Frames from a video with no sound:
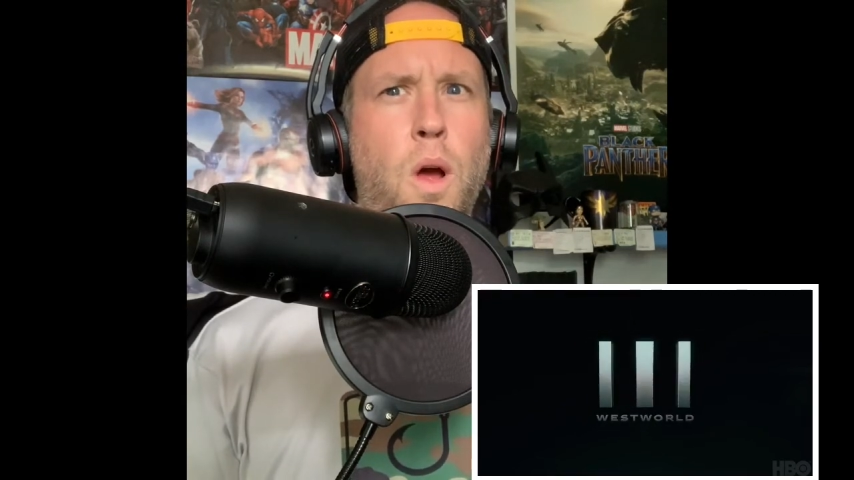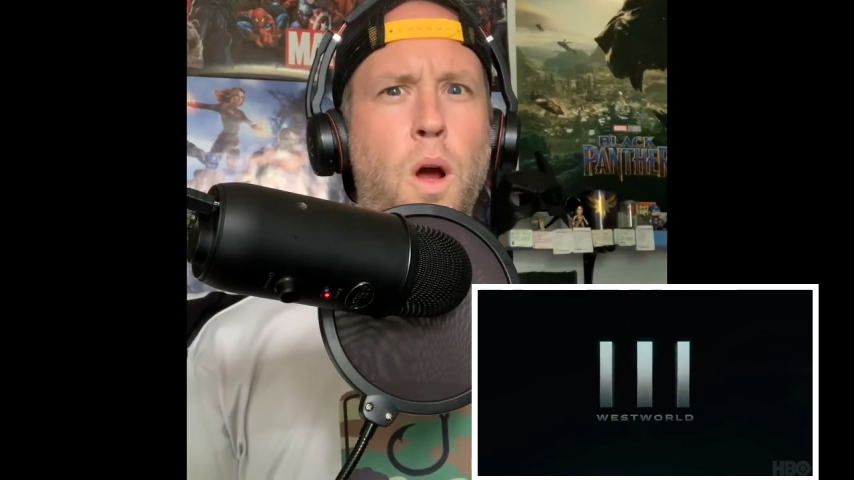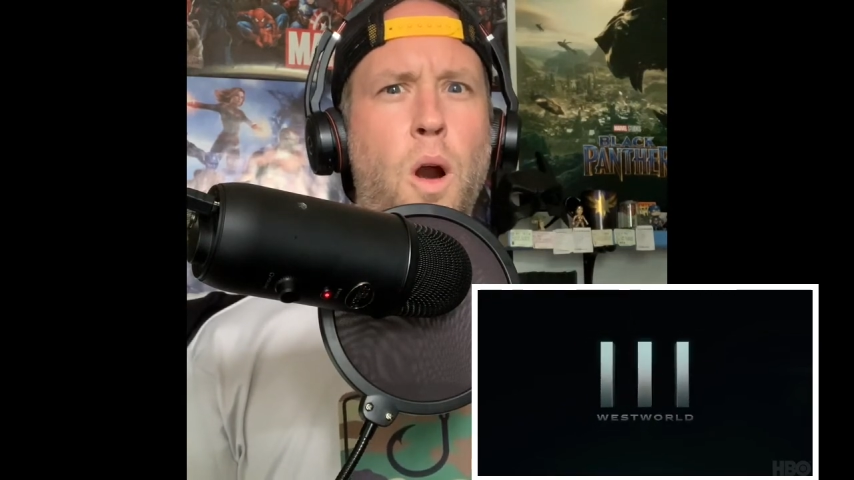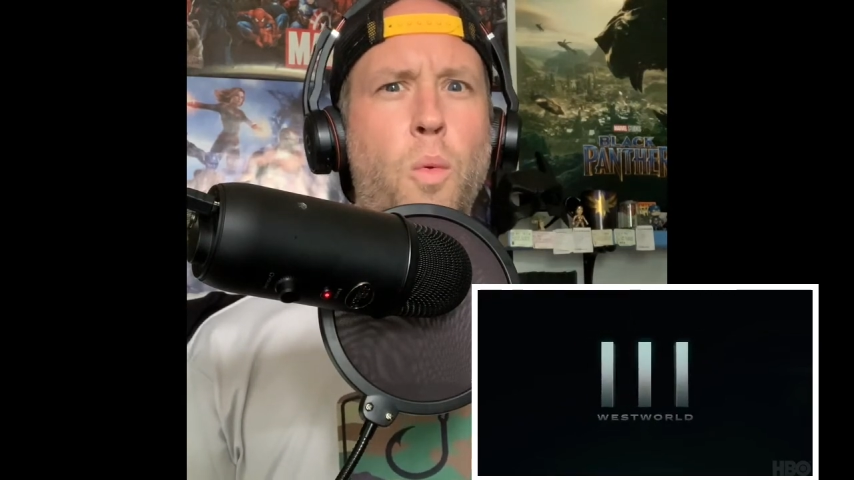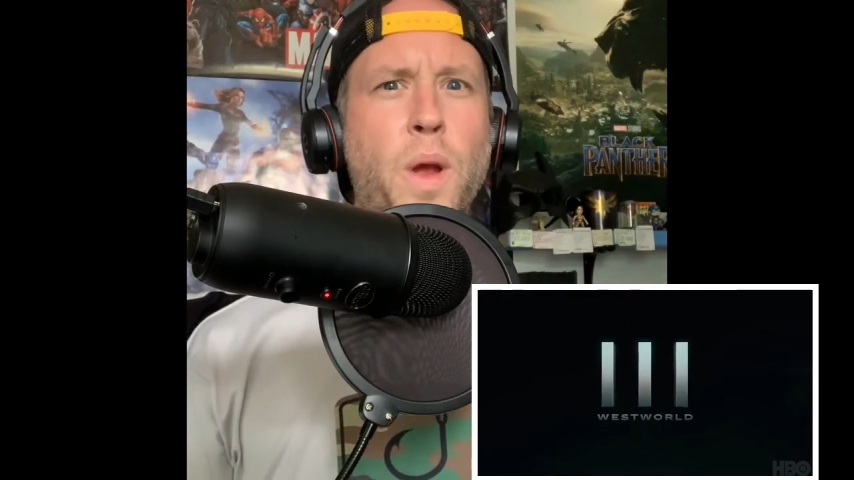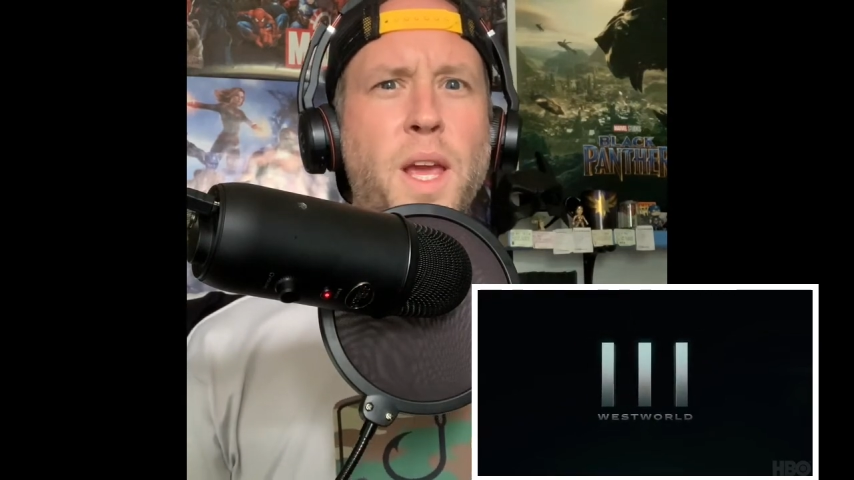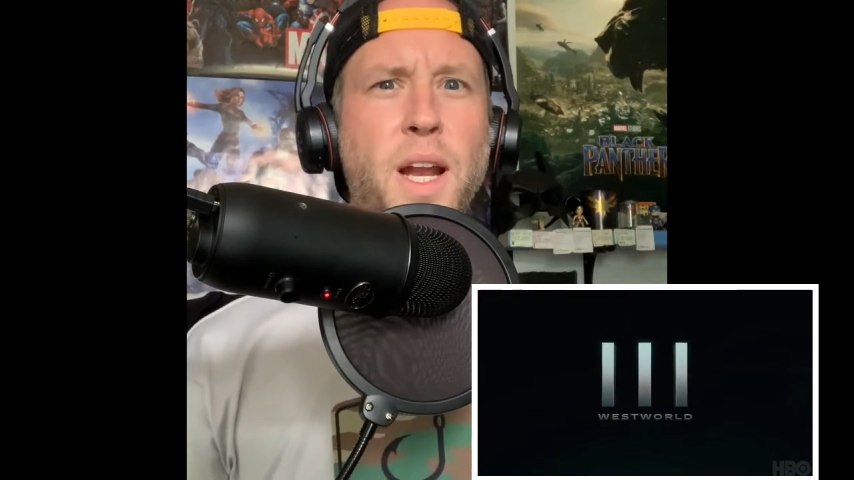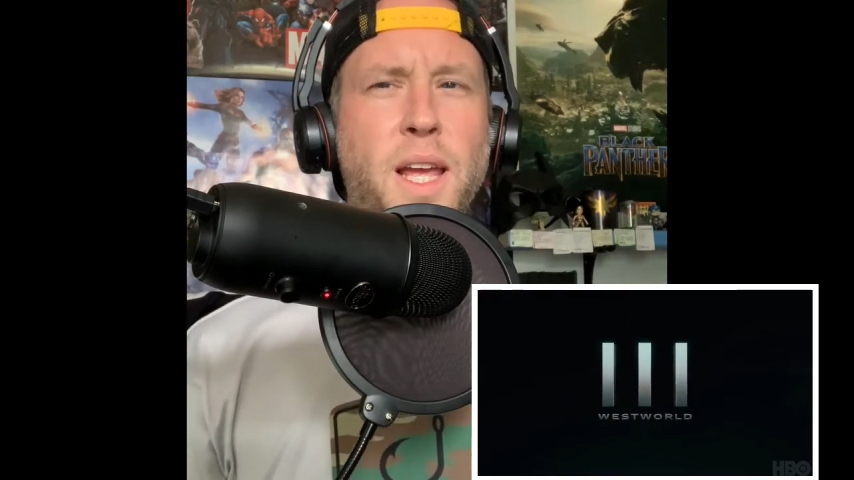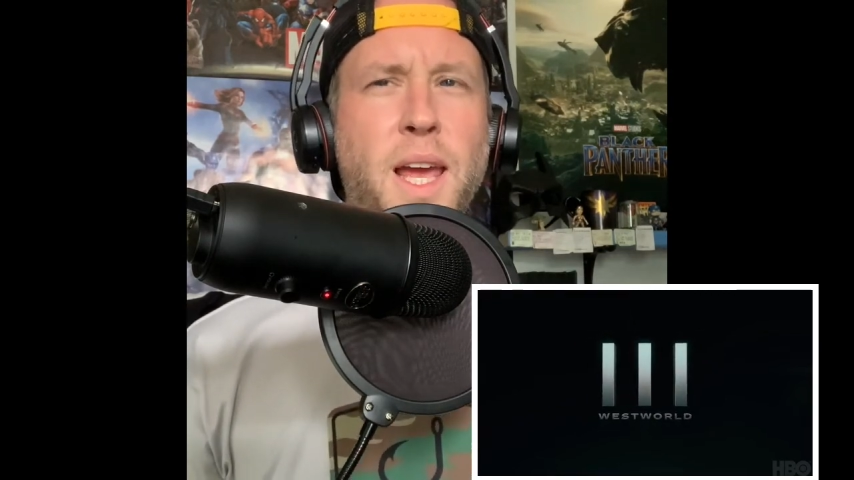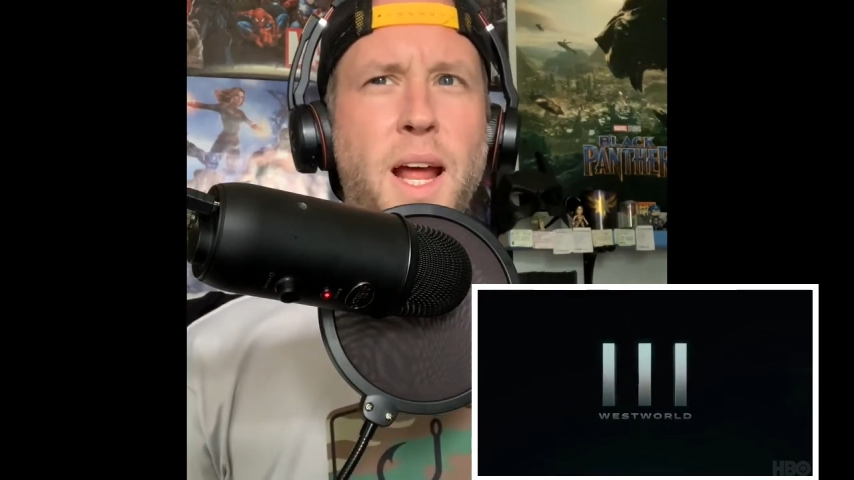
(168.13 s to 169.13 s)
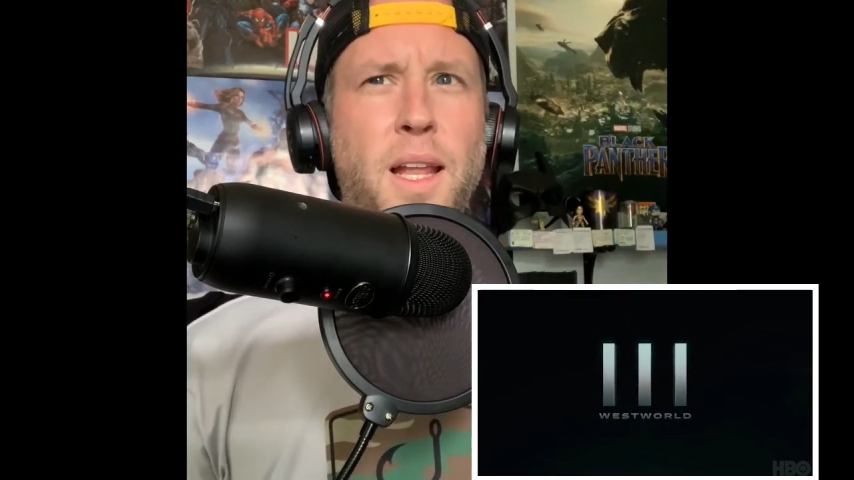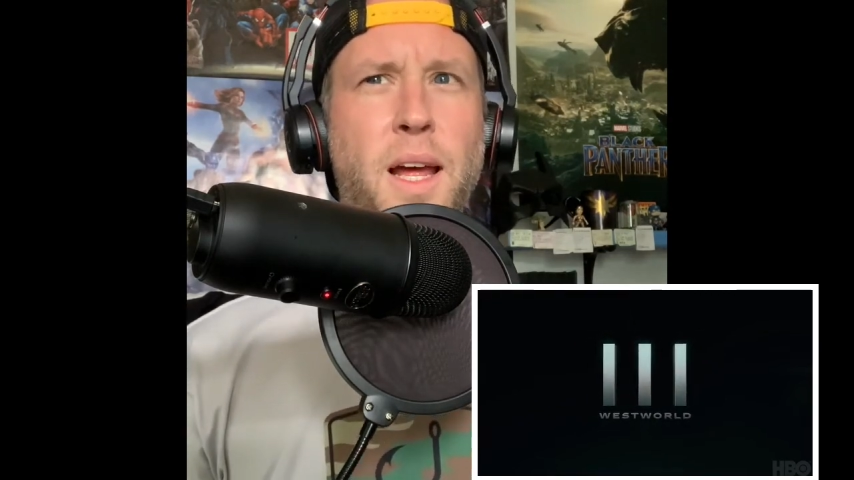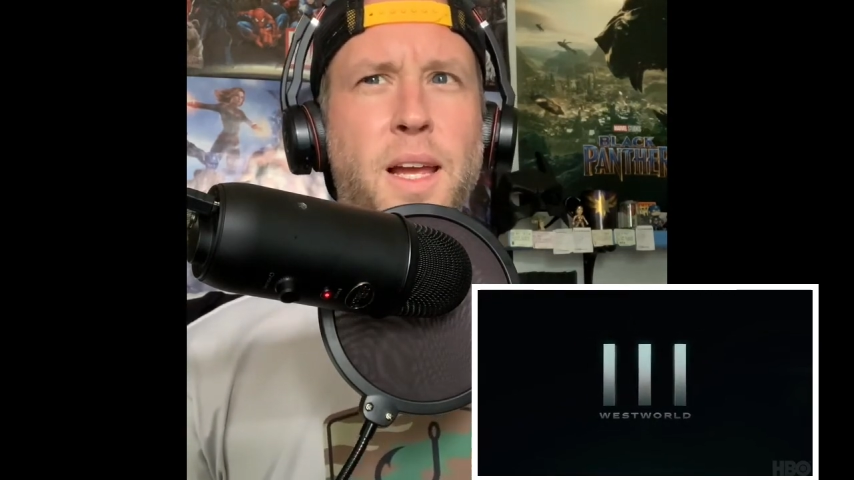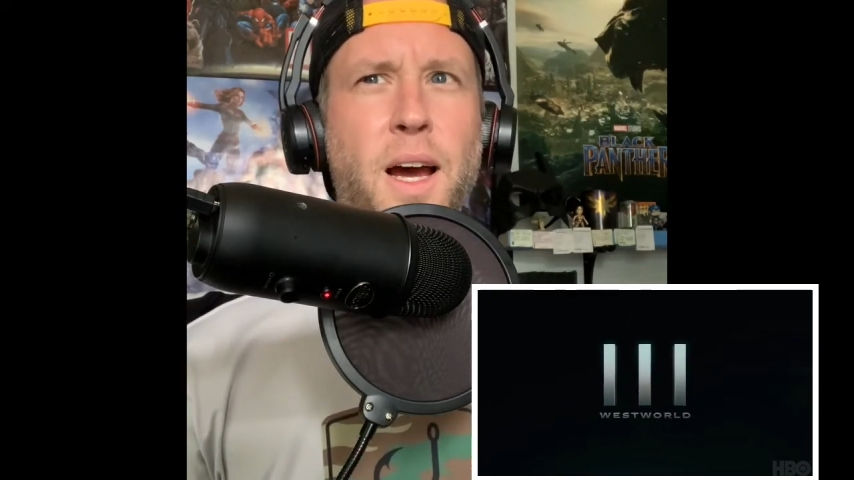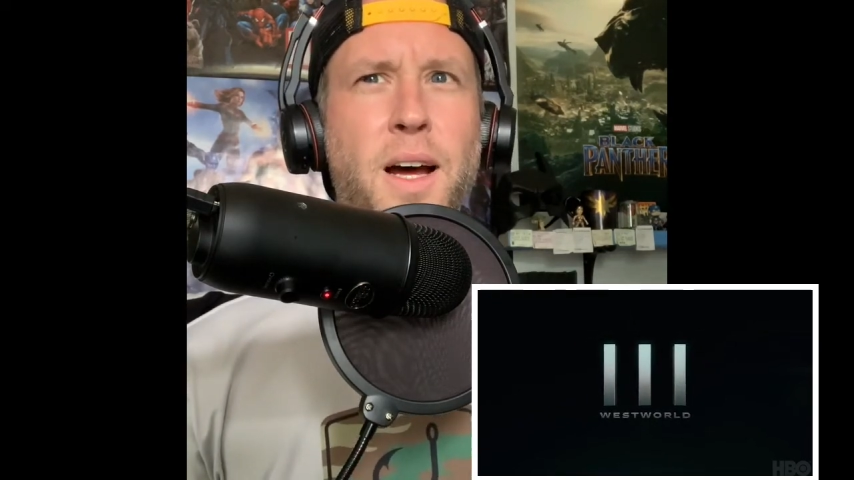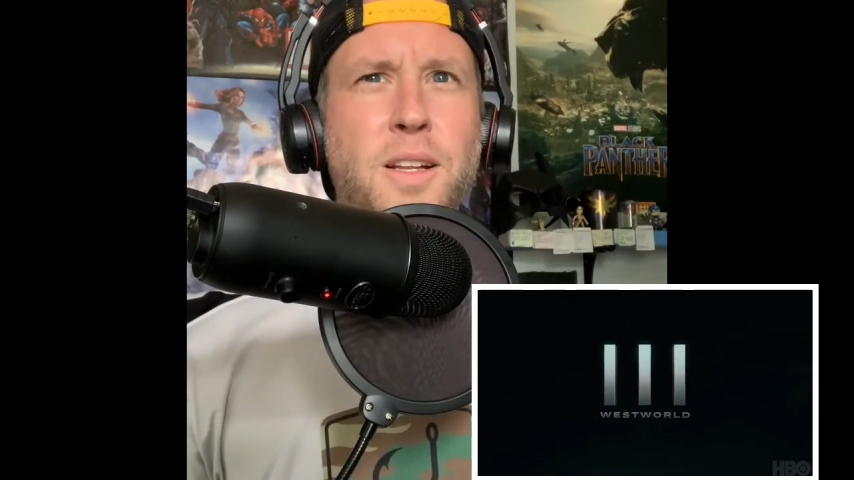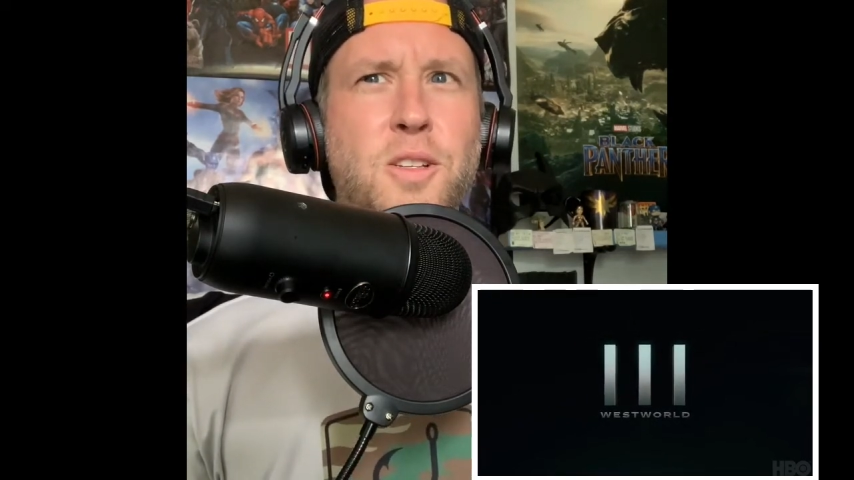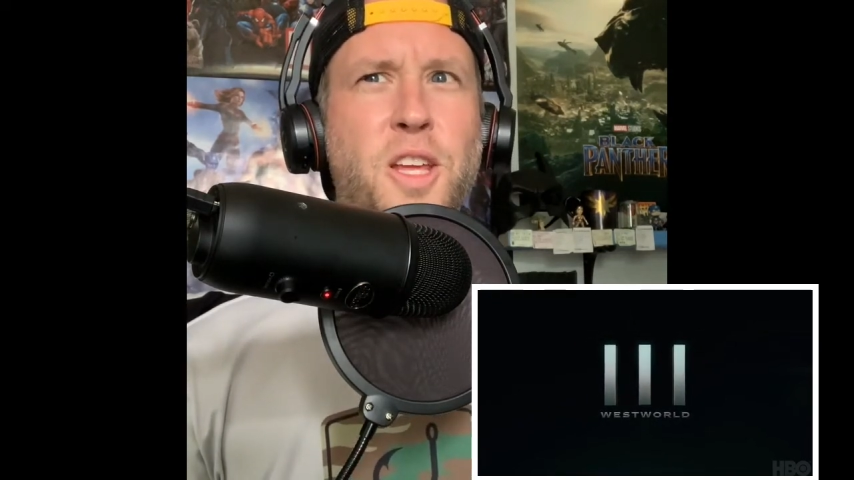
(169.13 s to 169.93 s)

Are we gonna get like a